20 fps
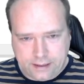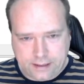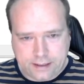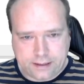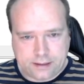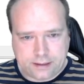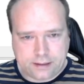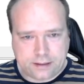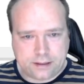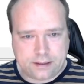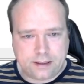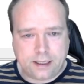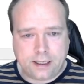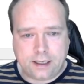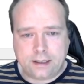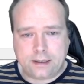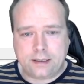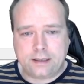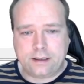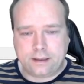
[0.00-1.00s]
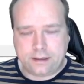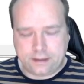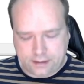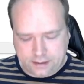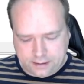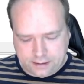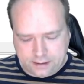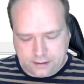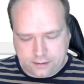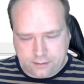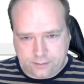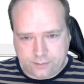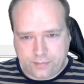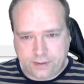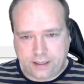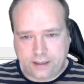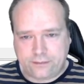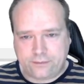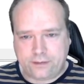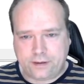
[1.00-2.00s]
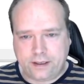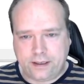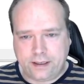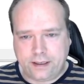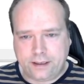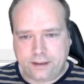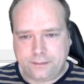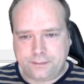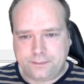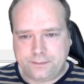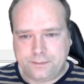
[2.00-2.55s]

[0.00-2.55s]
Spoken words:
yes, start in this path right here.